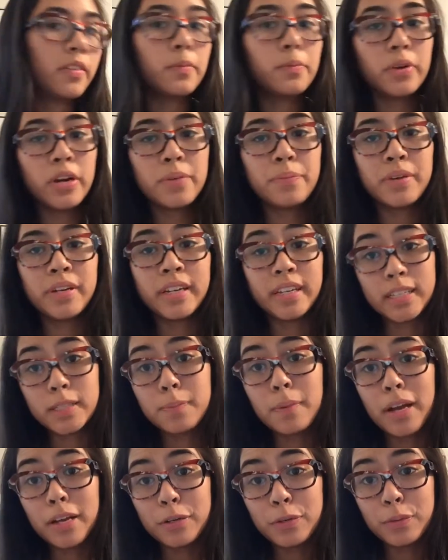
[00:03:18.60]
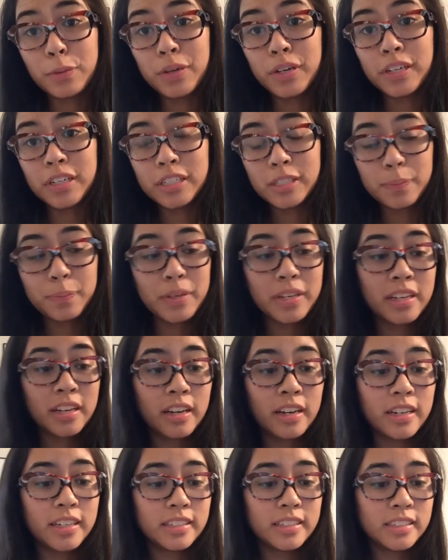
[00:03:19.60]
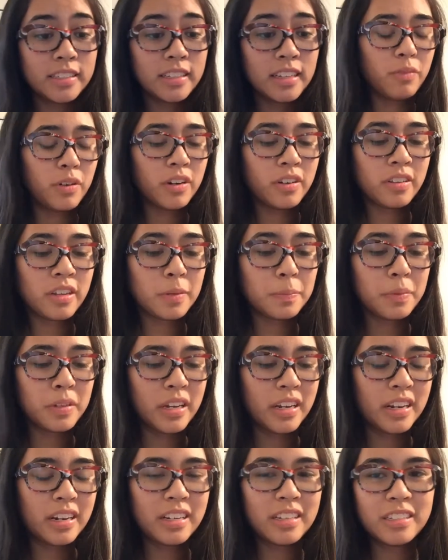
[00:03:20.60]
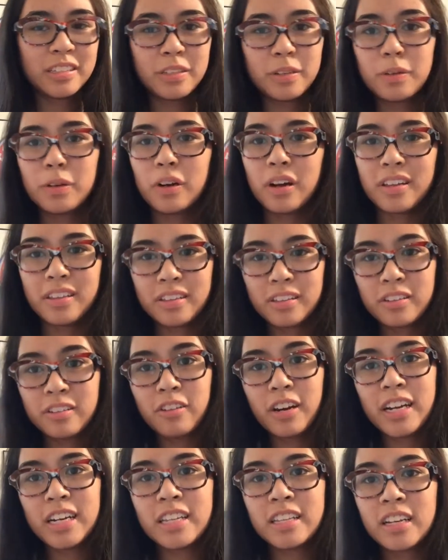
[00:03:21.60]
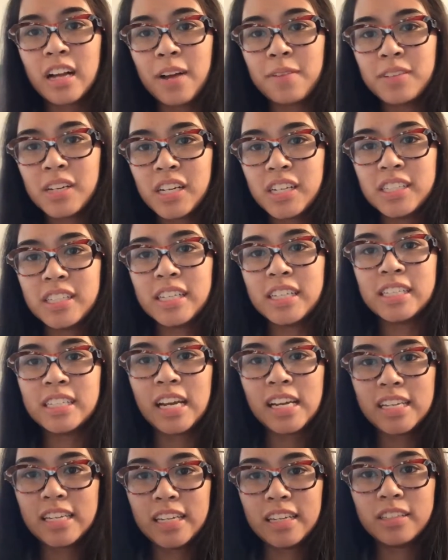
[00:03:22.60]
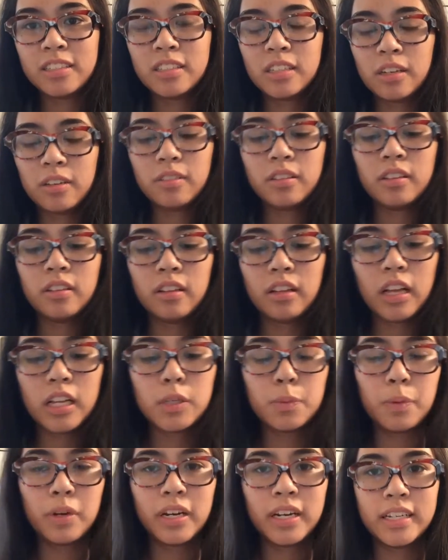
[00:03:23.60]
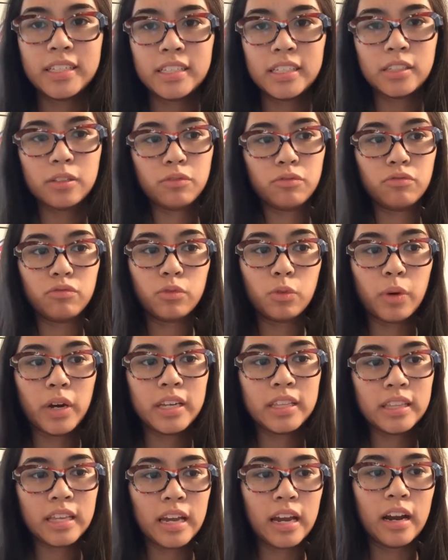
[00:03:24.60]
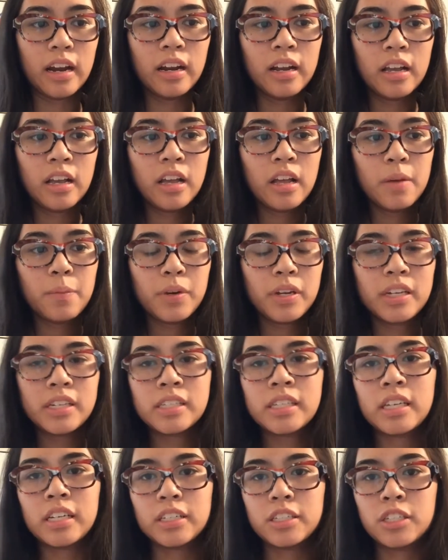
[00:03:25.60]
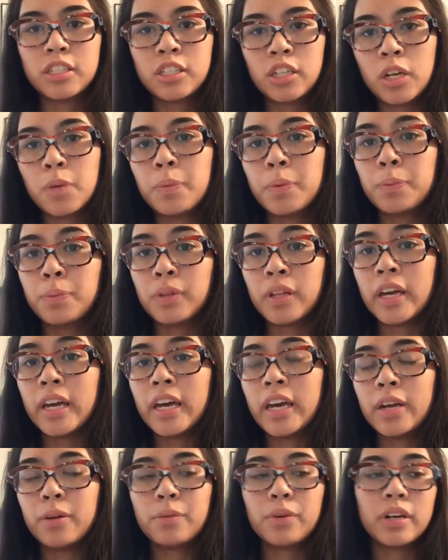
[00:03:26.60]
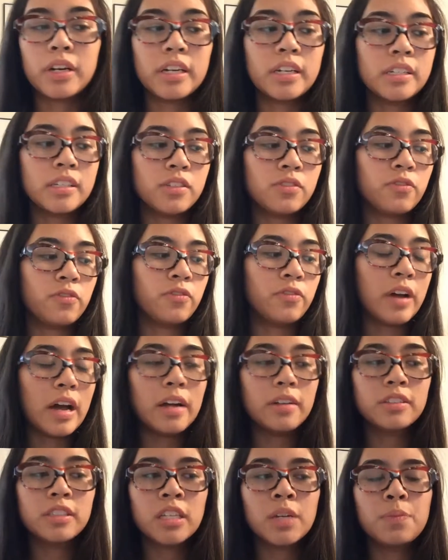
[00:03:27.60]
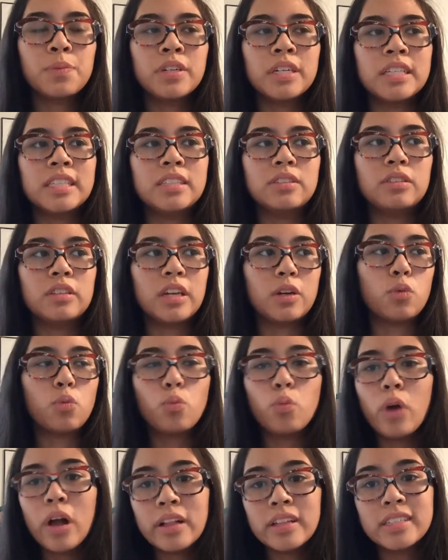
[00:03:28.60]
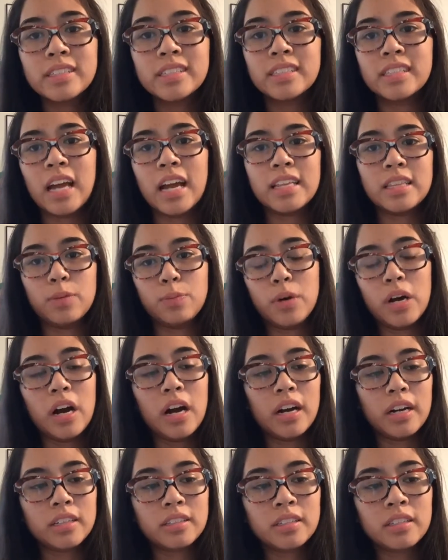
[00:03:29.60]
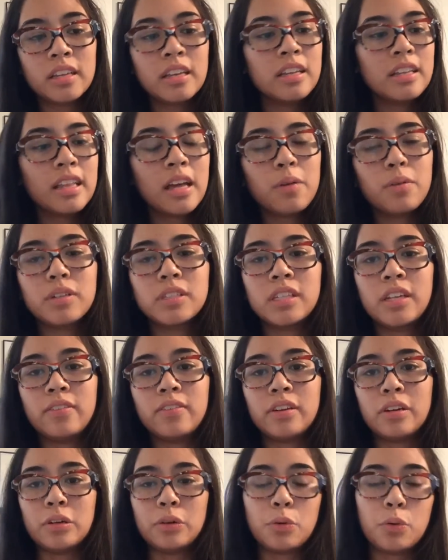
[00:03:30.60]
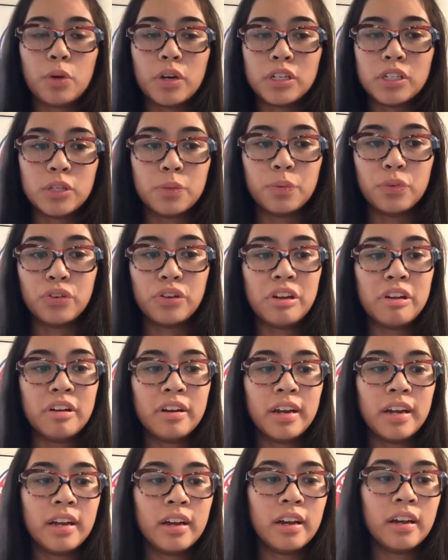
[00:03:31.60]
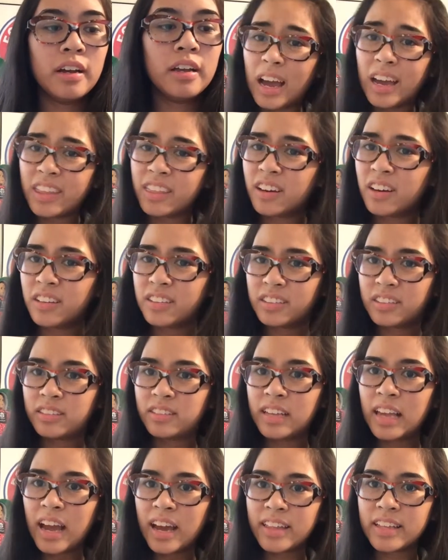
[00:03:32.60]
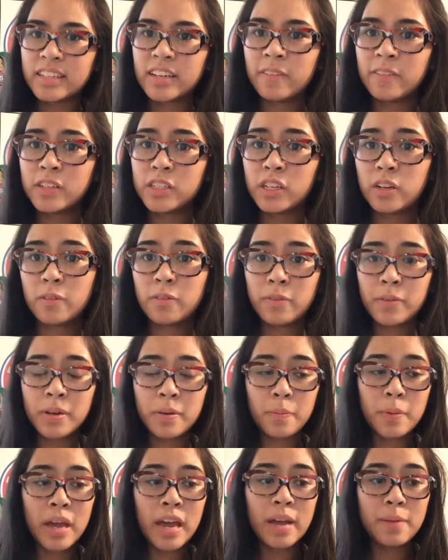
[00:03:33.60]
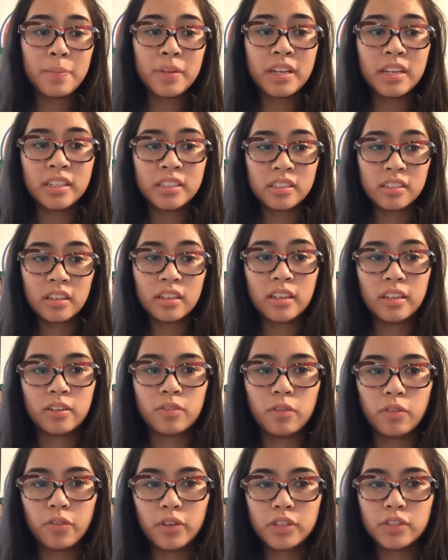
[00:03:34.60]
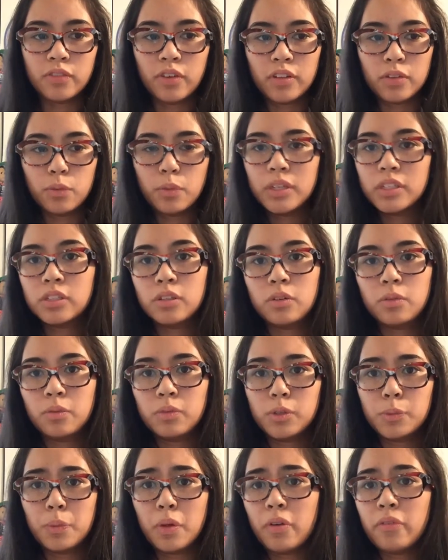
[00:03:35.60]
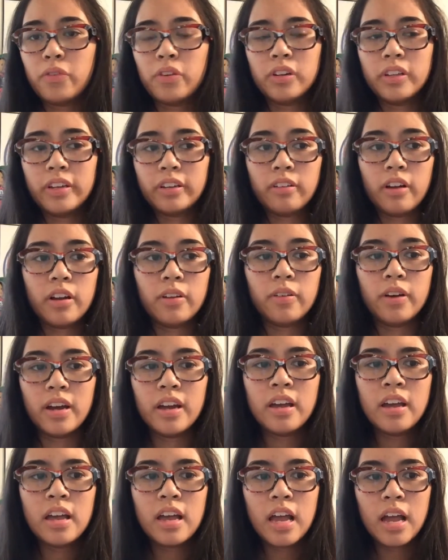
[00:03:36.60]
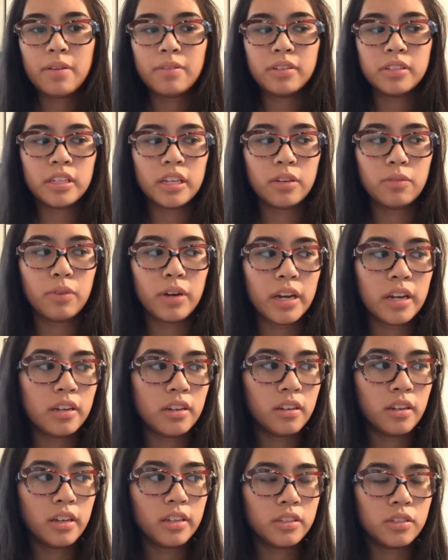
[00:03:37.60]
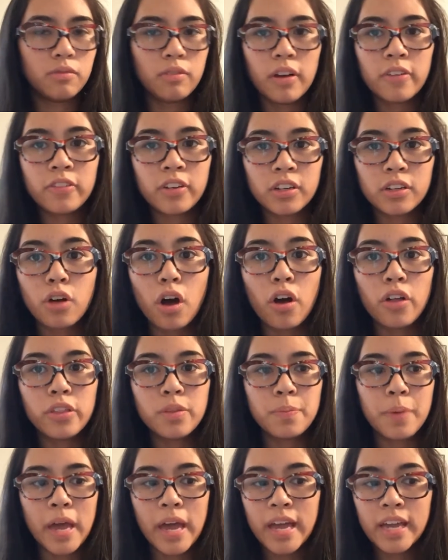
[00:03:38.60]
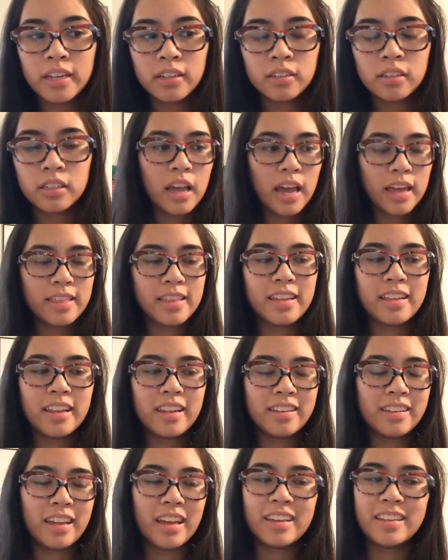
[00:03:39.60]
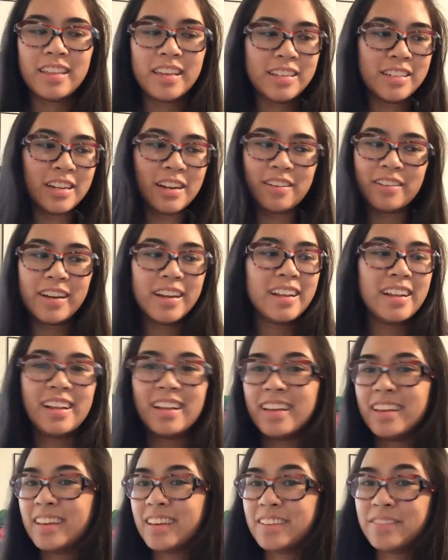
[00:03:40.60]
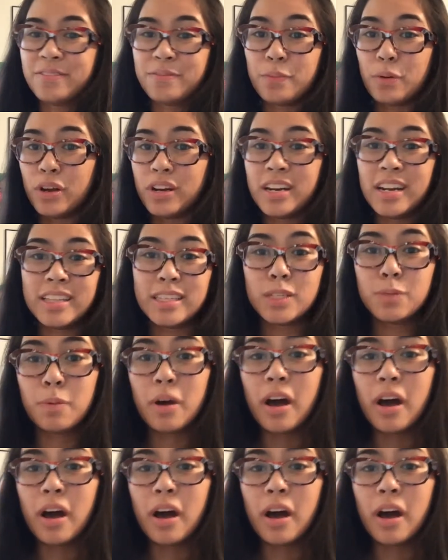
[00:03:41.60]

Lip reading: for Bremen, it gets bad to worse because one of their players who, granted the commentator said he's 19, so the experience isn't quite there, but he just had a stupid play where he just fouled someone in, like, well inside the box. That wasn't even a questionable area. I thought, yeah, that definitely should have been a pen because, like, well, first of all, the whistle was blown for it, like, right away. I'm just like, wait, is the ref gonna call the pen? And then they show it, he pointed at the